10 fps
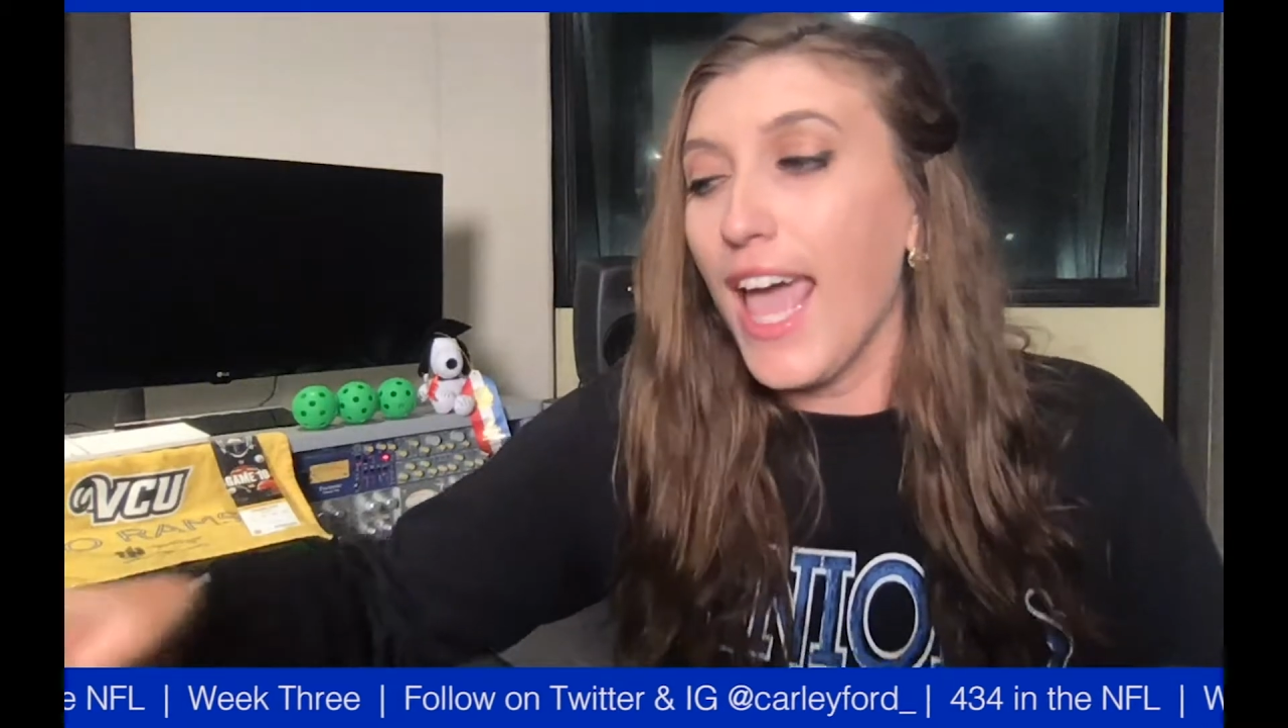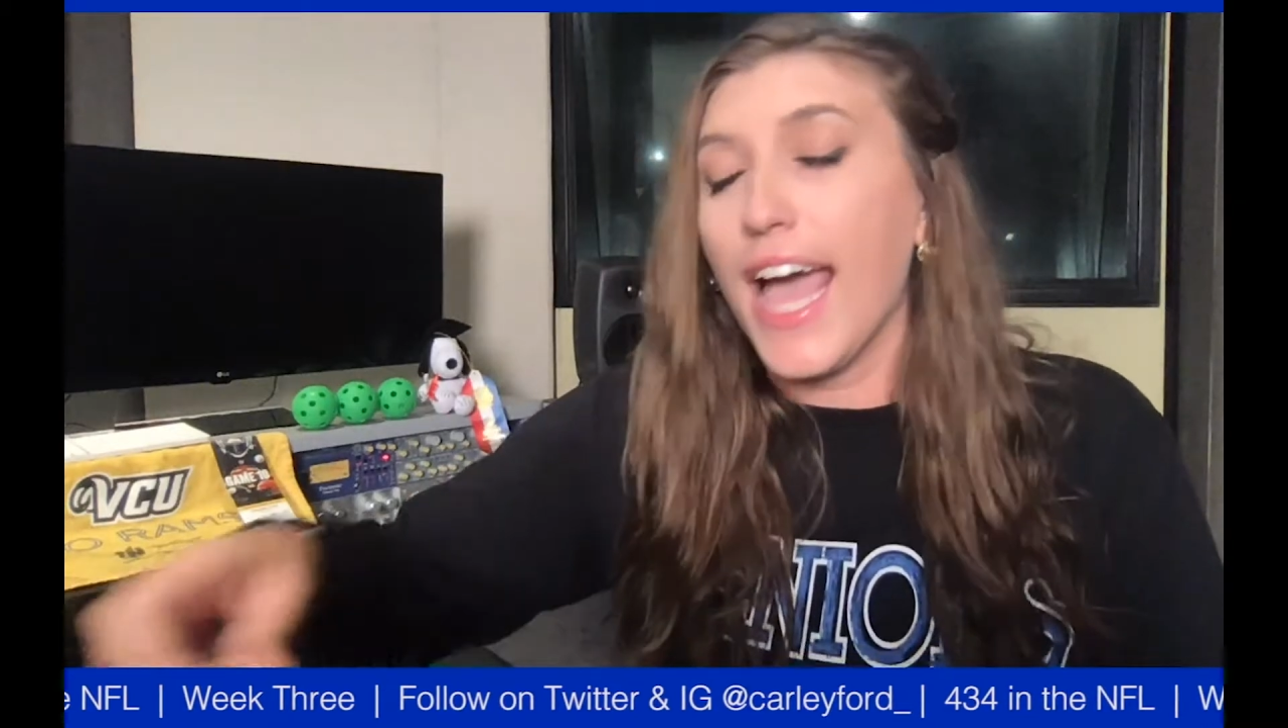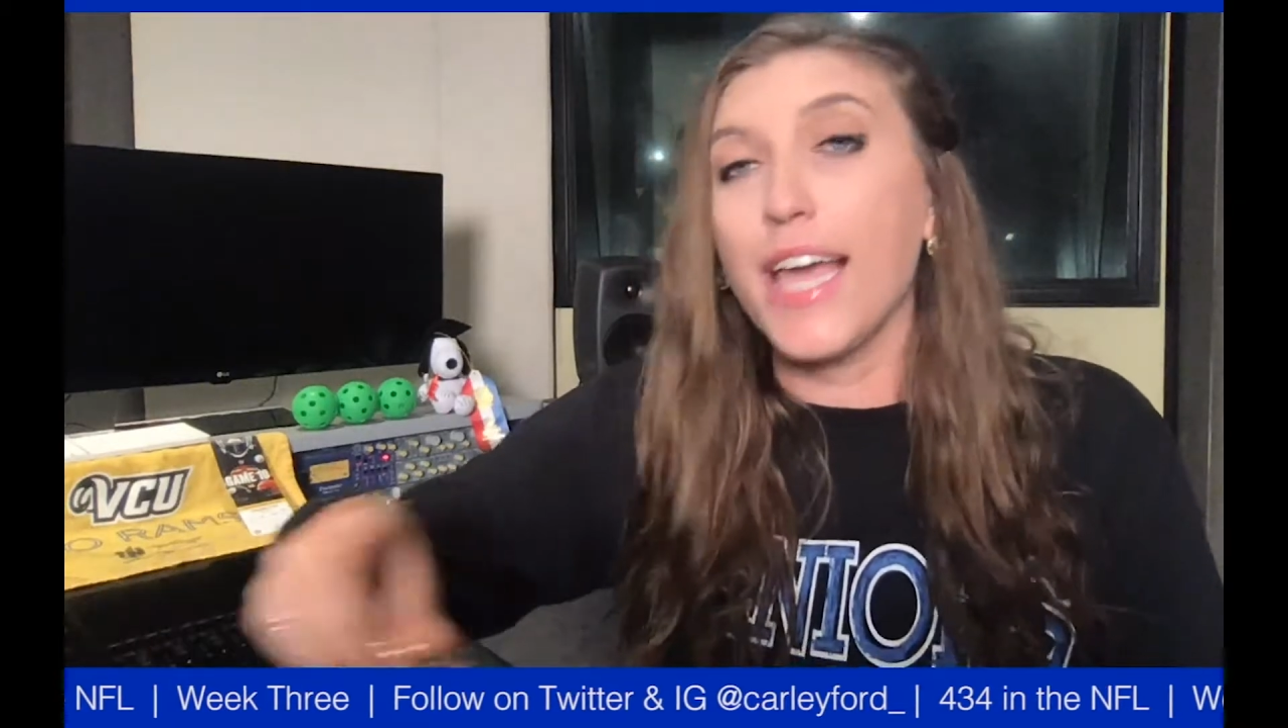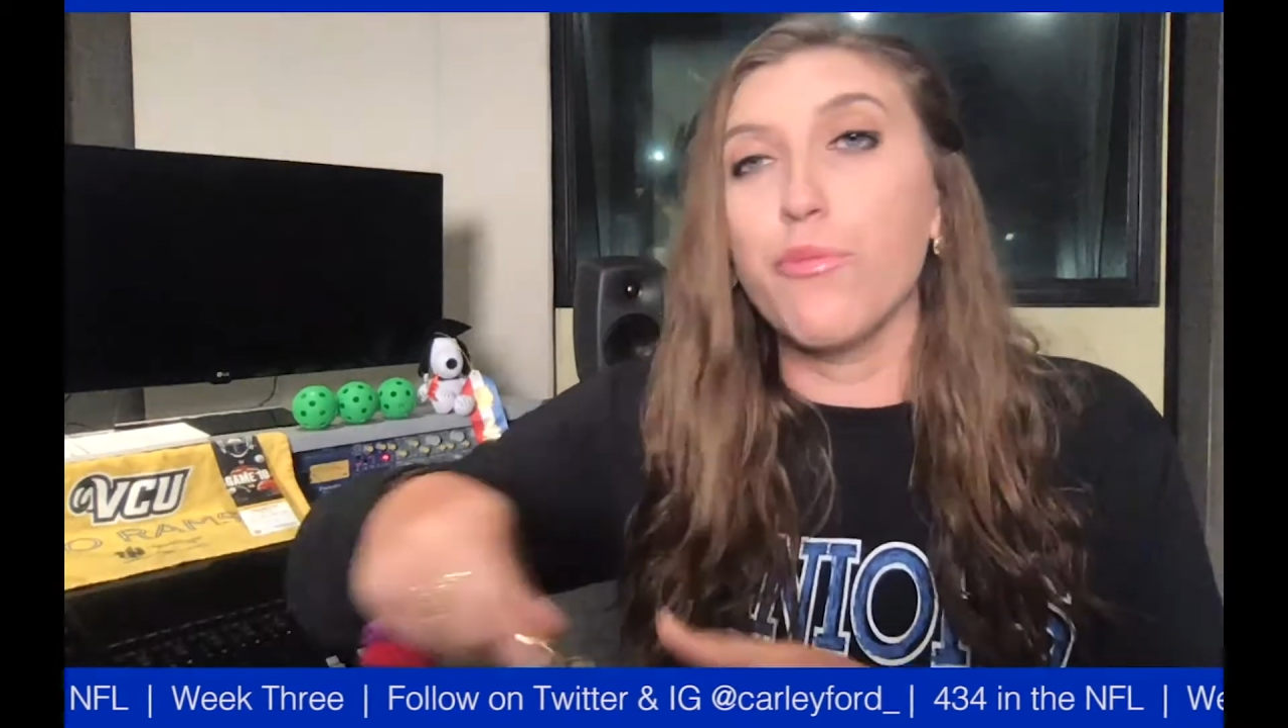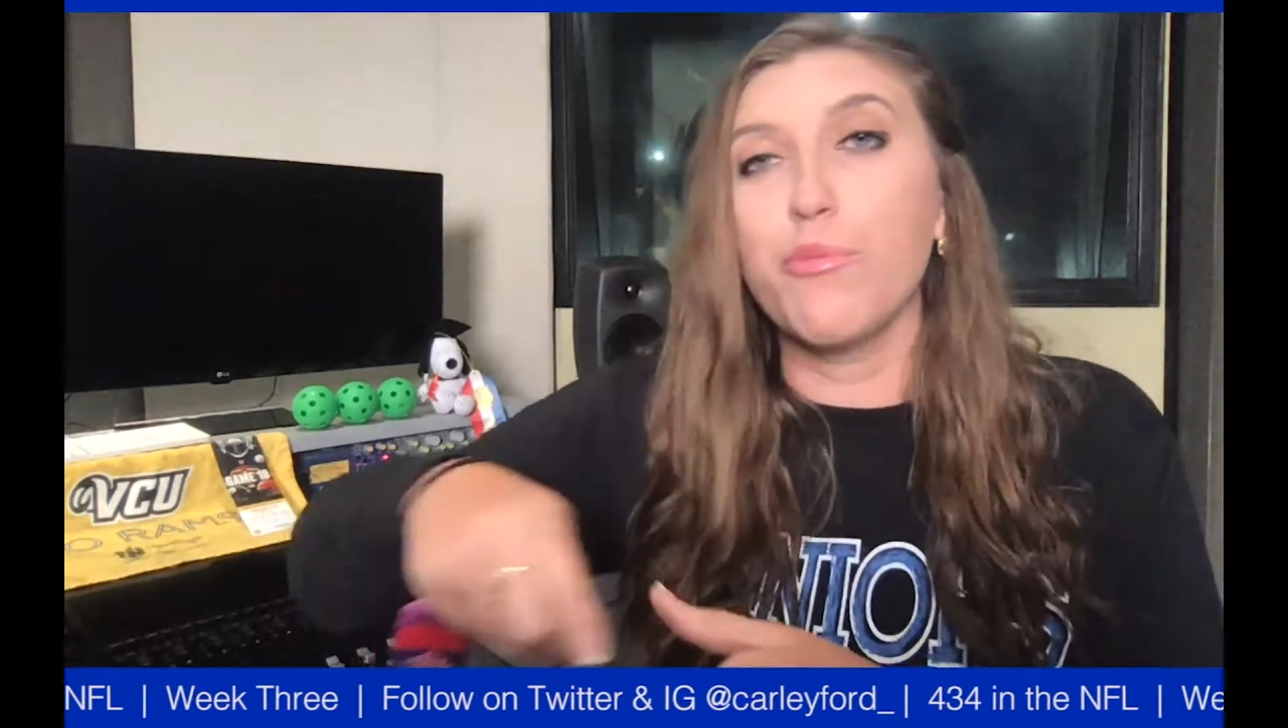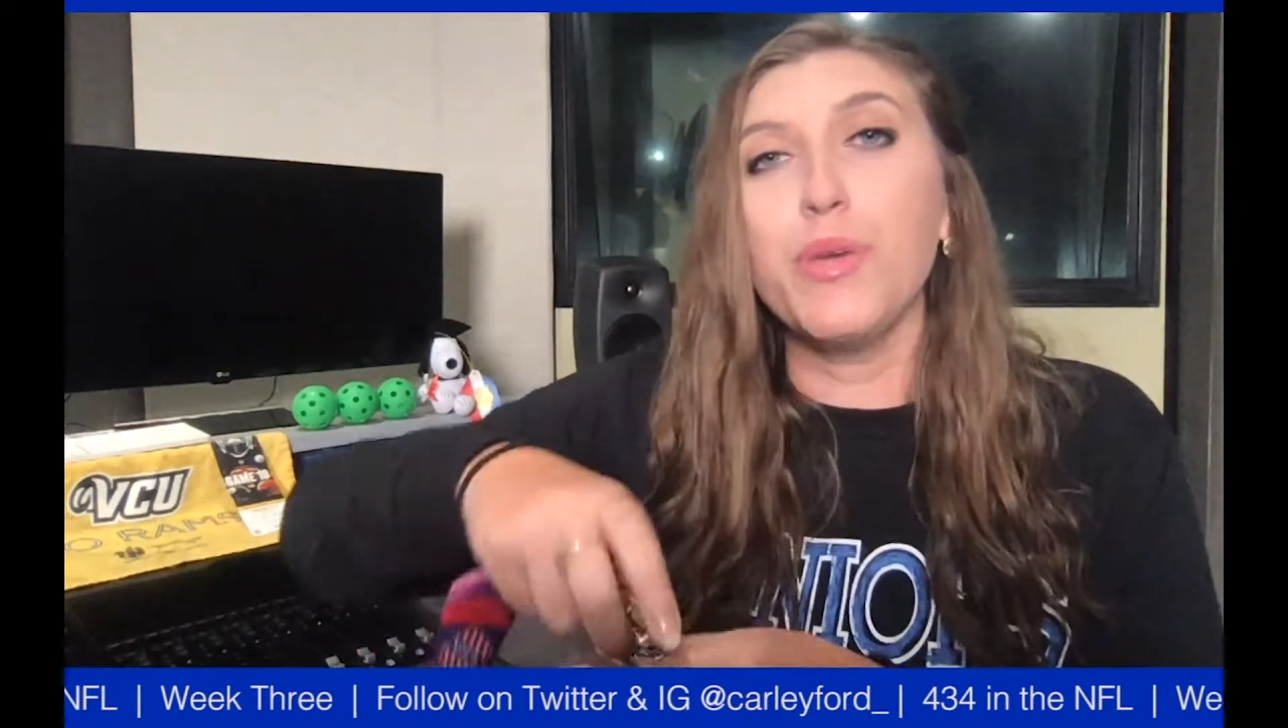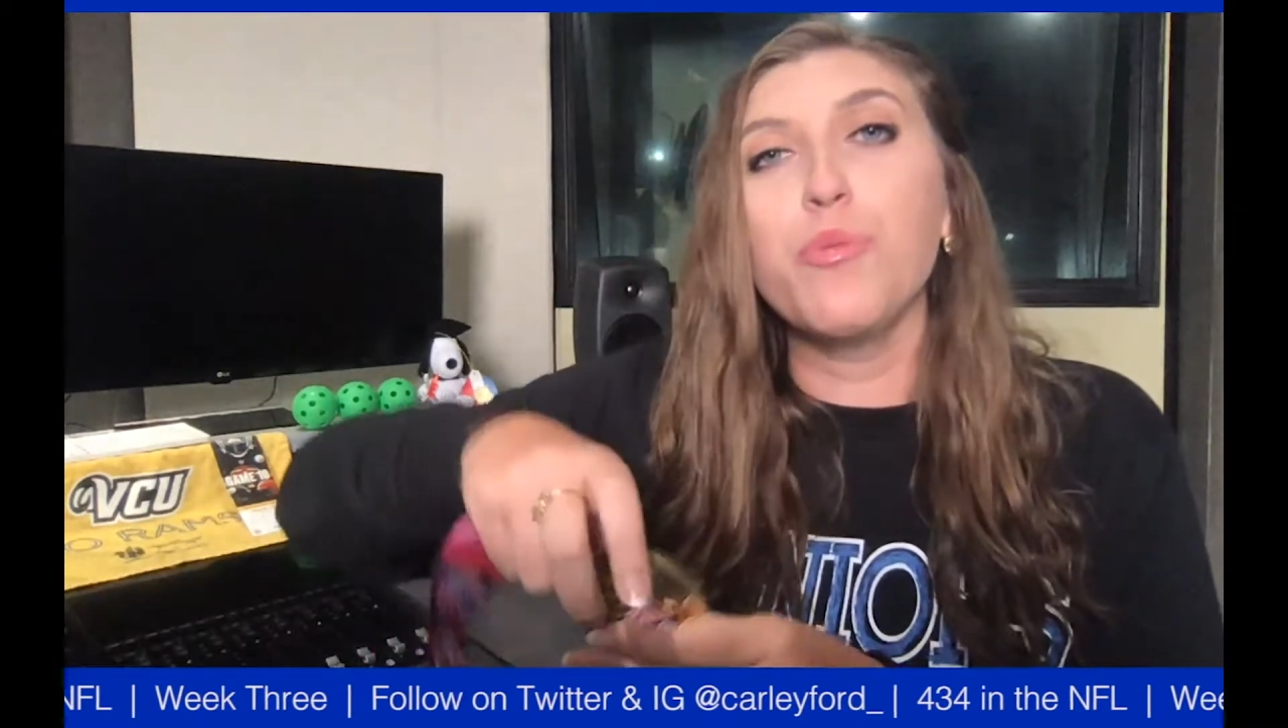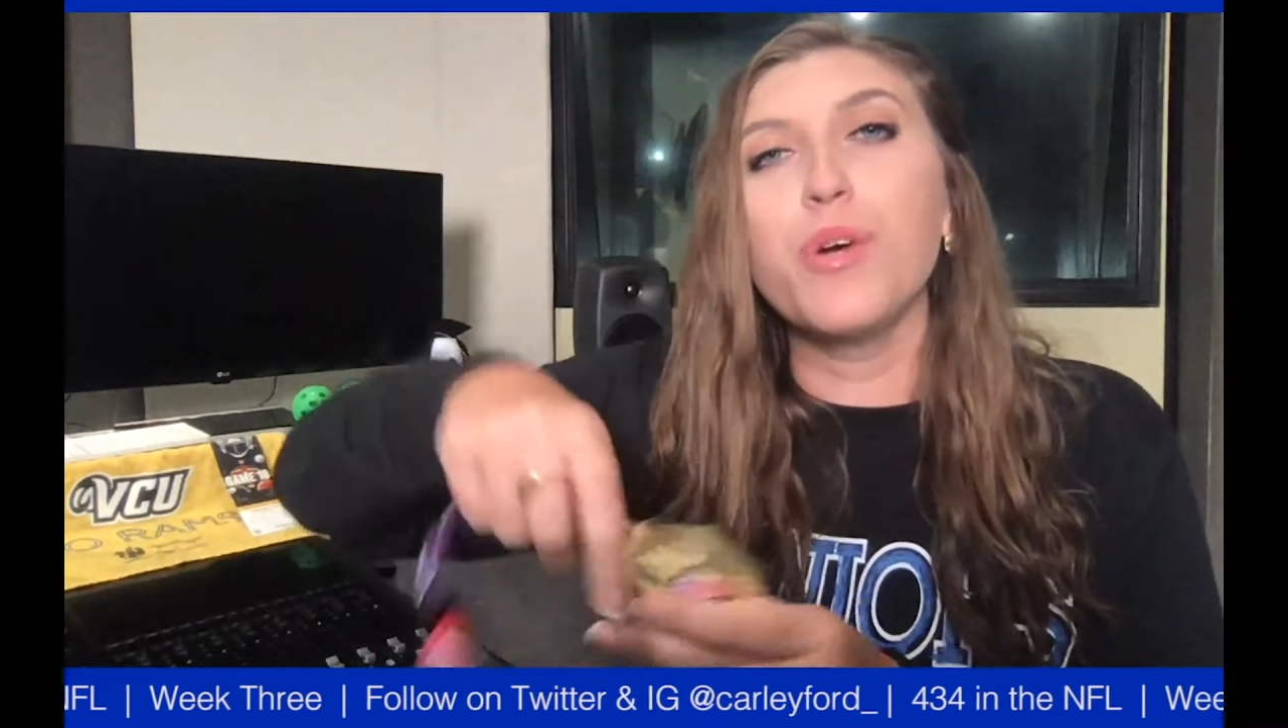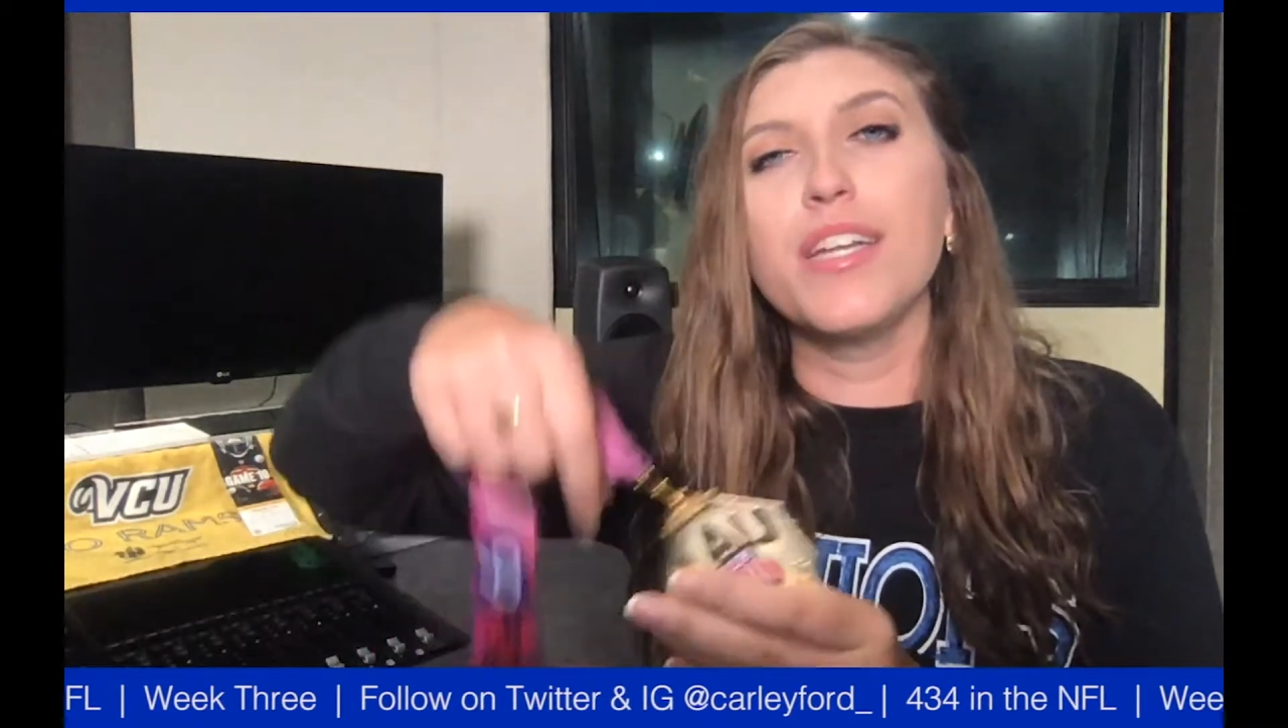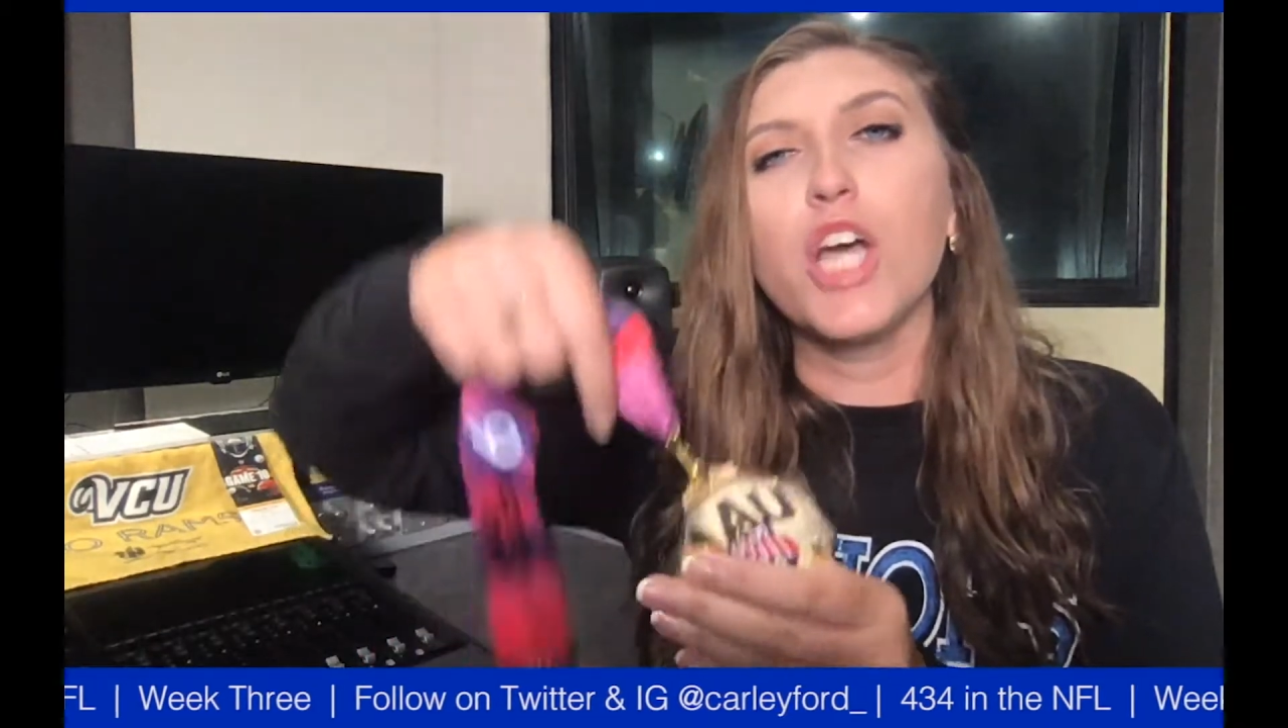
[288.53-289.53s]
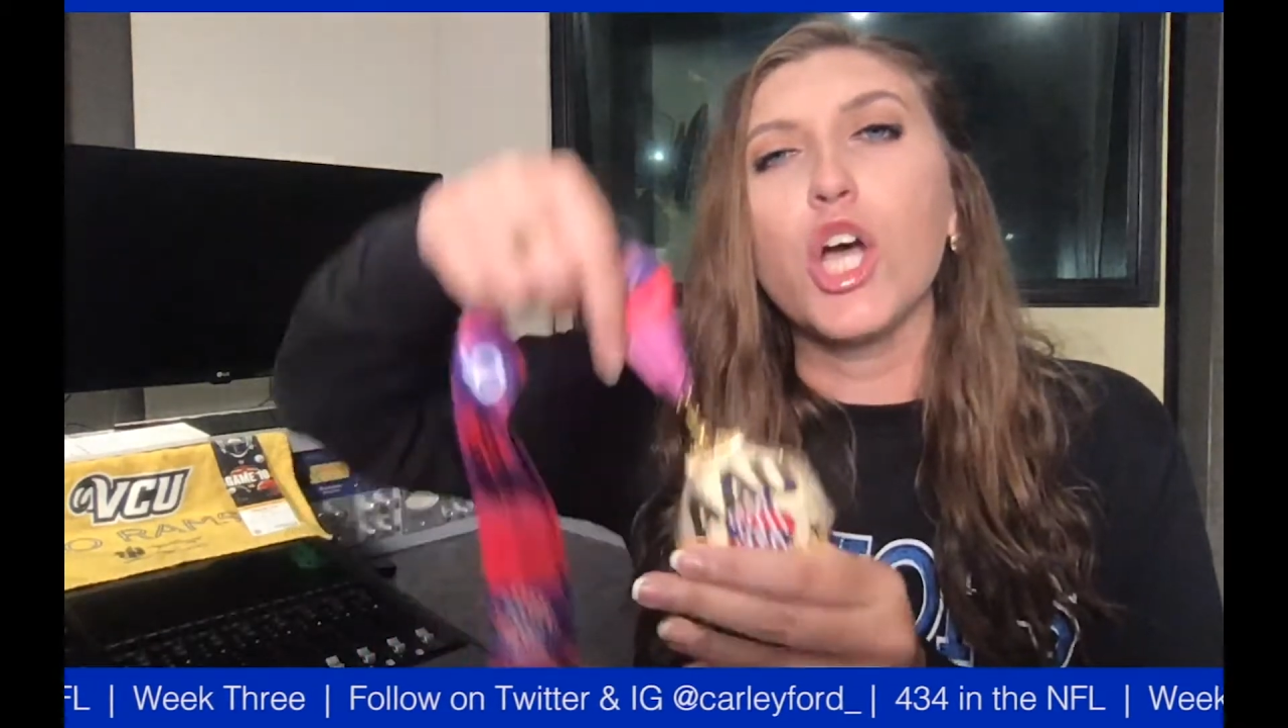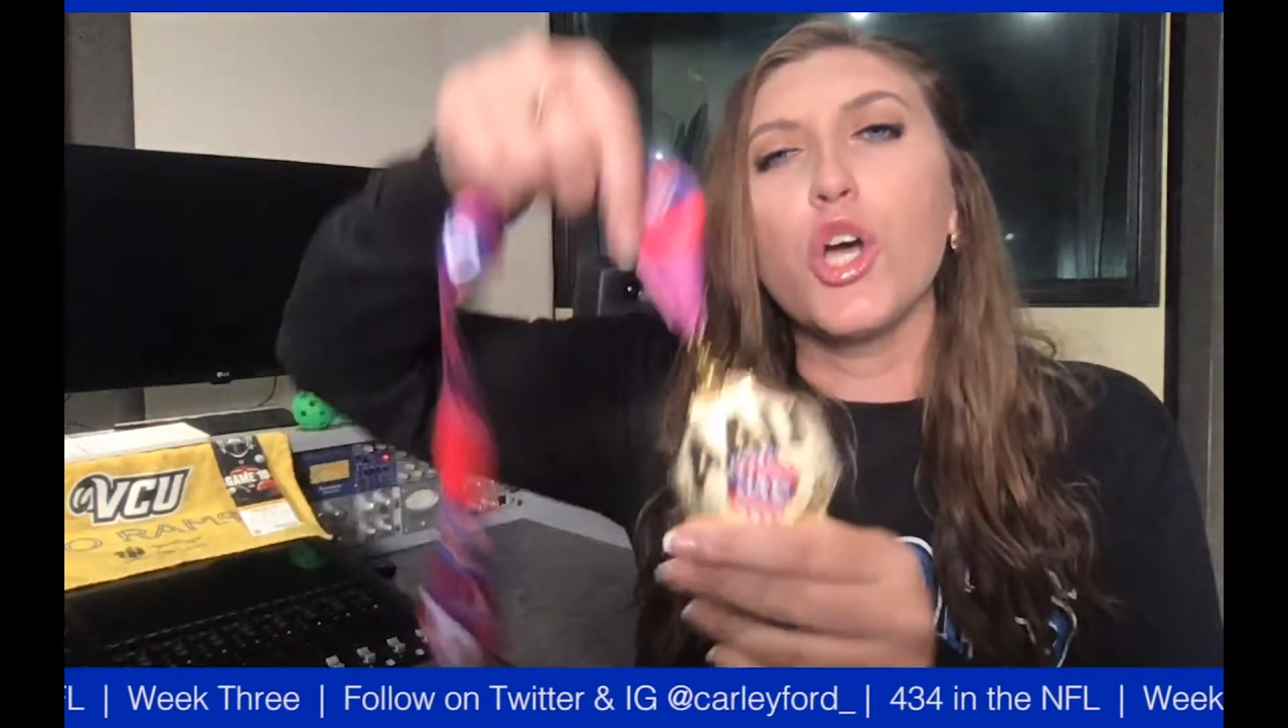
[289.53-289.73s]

and we won